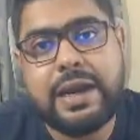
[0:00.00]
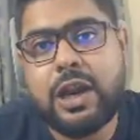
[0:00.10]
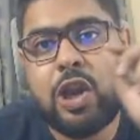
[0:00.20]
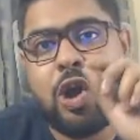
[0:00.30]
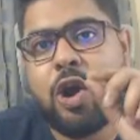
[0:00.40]
a
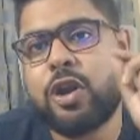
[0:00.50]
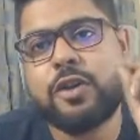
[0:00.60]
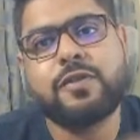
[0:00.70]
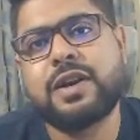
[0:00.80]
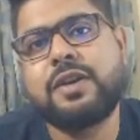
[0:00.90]
lot
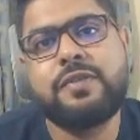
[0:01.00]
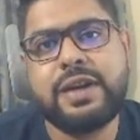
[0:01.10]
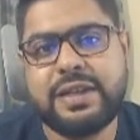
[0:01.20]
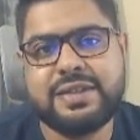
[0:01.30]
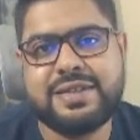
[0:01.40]
of
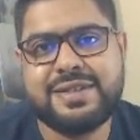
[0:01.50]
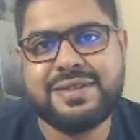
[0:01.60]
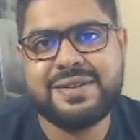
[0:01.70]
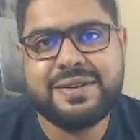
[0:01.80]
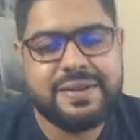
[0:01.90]
confidence.
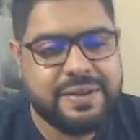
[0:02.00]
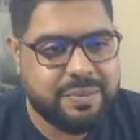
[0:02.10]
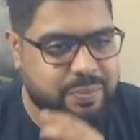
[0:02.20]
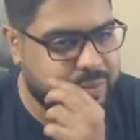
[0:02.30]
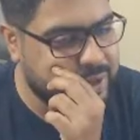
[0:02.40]

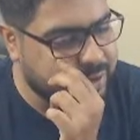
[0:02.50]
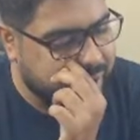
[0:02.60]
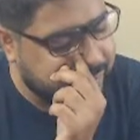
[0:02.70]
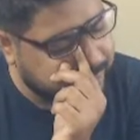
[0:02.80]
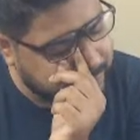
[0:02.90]
You
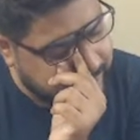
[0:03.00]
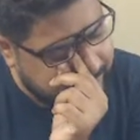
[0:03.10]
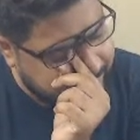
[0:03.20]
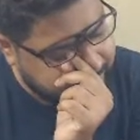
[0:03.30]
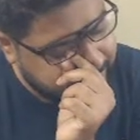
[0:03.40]
have to
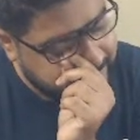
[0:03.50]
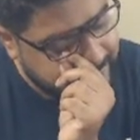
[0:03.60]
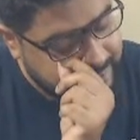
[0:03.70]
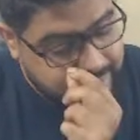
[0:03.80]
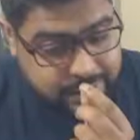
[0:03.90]
have
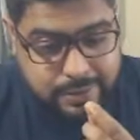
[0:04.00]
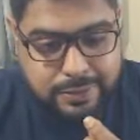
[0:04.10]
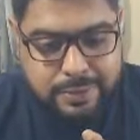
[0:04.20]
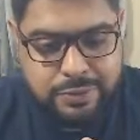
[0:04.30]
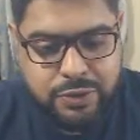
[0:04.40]

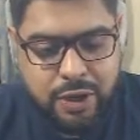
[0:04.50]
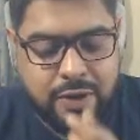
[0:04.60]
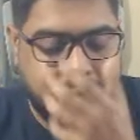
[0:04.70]
solved